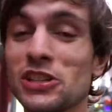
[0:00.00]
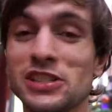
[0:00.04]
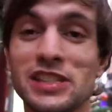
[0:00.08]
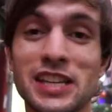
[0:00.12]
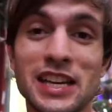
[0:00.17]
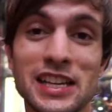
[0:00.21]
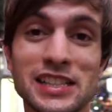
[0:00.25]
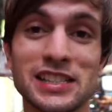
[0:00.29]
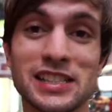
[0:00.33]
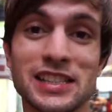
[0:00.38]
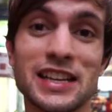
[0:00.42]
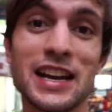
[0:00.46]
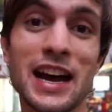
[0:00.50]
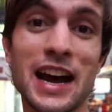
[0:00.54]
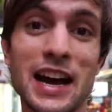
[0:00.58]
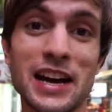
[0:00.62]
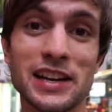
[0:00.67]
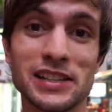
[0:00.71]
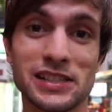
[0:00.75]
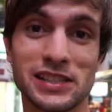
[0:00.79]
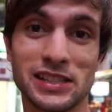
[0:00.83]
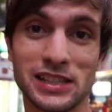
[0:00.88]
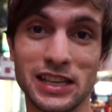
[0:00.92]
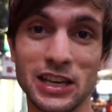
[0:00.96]
test it
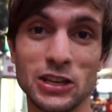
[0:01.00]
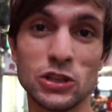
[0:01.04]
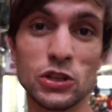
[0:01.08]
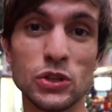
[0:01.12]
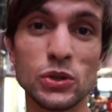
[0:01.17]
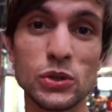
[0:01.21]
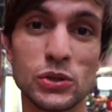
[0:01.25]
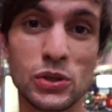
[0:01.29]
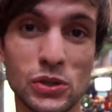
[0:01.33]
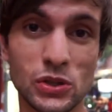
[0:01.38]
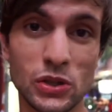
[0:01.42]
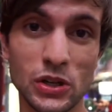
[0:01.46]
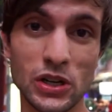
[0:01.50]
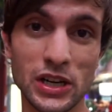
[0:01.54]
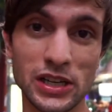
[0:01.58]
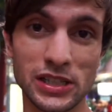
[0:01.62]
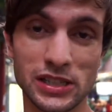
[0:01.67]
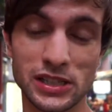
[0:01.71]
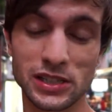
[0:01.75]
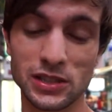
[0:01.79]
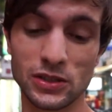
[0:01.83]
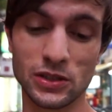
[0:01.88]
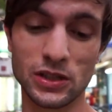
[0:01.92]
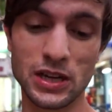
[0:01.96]
out, get used to
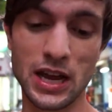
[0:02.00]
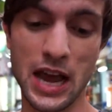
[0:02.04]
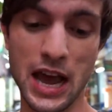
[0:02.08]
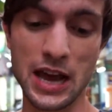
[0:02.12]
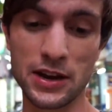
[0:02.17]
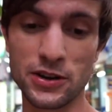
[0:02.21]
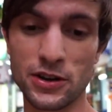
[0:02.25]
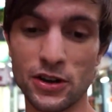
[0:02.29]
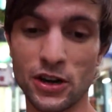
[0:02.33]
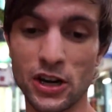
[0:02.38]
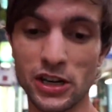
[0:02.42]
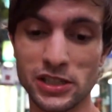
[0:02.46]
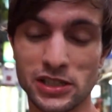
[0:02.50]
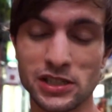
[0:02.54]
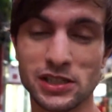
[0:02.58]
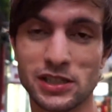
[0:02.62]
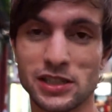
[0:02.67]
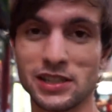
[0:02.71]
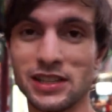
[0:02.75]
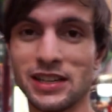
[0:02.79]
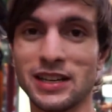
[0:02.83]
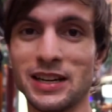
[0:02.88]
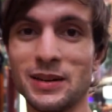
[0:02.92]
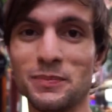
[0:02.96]
it, and not
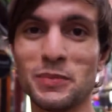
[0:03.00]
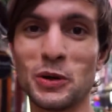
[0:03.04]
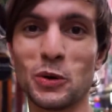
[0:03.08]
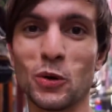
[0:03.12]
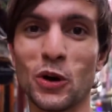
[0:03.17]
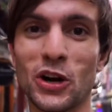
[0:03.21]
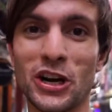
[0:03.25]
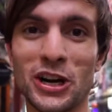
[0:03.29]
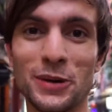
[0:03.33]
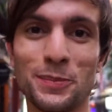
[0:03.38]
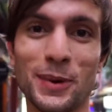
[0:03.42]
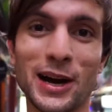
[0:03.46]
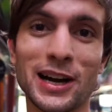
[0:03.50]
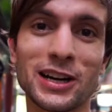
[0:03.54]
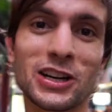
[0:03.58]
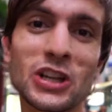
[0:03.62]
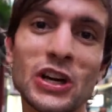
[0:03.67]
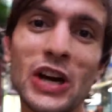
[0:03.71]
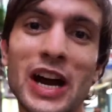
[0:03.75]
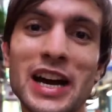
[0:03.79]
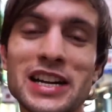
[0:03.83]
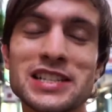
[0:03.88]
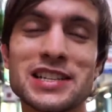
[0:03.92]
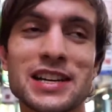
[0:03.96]
be worried about
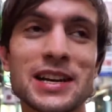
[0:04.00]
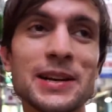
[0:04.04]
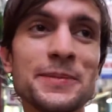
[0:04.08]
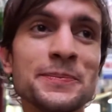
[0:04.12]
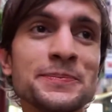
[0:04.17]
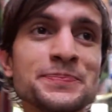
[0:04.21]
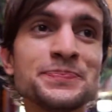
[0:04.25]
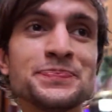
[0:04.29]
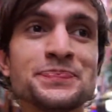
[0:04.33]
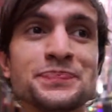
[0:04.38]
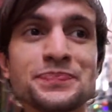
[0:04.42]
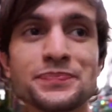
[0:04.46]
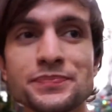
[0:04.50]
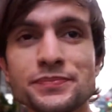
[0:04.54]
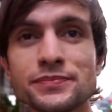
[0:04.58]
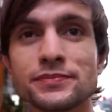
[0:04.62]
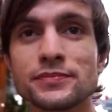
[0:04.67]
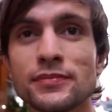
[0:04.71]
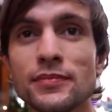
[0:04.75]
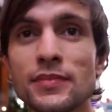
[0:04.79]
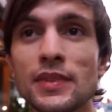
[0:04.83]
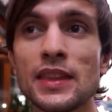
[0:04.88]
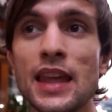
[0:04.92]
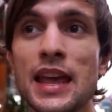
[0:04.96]
crashing.
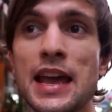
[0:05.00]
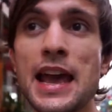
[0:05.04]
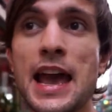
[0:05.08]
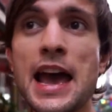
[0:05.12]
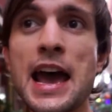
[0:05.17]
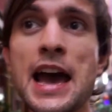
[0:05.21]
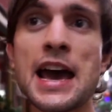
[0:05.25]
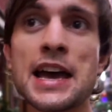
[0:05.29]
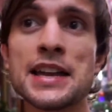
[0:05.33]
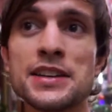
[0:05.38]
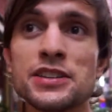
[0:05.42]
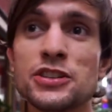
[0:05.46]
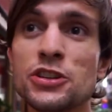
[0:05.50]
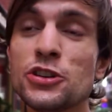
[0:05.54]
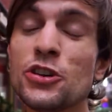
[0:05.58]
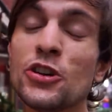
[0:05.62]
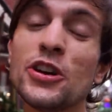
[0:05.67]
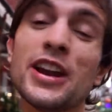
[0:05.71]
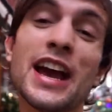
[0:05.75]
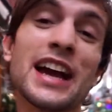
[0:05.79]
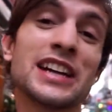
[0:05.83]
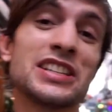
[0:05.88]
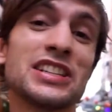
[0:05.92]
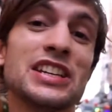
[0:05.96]
And you
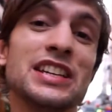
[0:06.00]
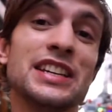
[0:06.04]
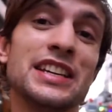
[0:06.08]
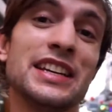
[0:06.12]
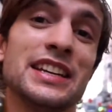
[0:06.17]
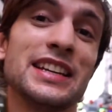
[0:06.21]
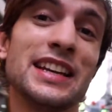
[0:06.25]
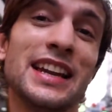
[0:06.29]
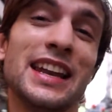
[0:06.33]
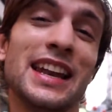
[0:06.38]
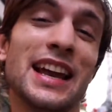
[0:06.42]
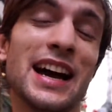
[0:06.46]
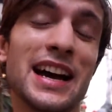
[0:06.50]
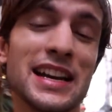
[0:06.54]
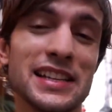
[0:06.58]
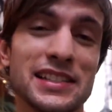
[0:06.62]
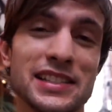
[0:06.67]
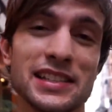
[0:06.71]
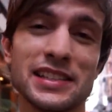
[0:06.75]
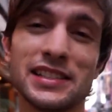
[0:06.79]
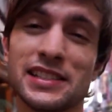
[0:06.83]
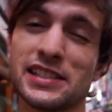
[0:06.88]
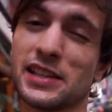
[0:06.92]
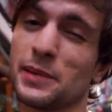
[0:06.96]
don't actually need a
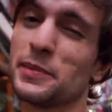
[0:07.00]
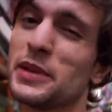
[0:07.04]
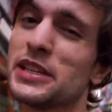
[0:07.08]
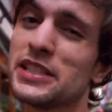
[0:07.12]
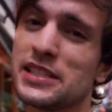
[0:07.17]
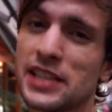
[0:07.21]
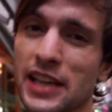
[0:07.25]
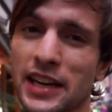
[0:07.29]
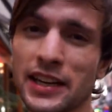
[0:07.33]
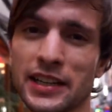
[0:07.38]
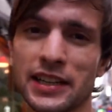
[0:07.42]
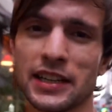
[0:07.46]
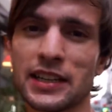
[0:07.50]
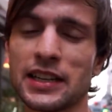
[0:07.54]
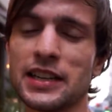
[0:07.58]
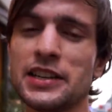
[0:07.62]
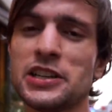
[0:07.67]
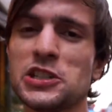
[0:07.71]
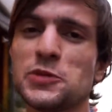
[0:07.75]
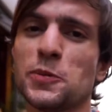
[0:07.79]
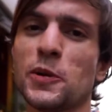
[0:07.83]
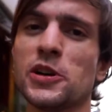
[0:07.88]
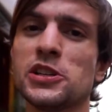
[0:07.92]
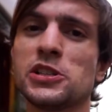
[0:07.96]
license. I mean, technically
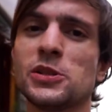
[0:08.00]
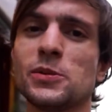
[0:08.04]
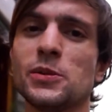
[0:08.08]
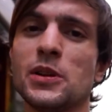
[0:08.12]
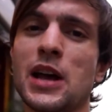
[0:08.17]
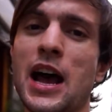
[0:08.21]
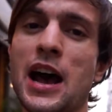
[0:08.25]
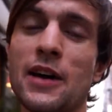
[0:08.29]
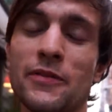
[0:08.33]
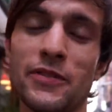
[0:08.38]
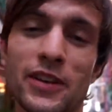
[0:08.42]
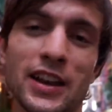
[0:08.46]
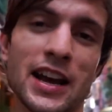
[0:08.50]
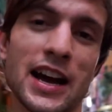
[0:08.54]
you're supposed to have a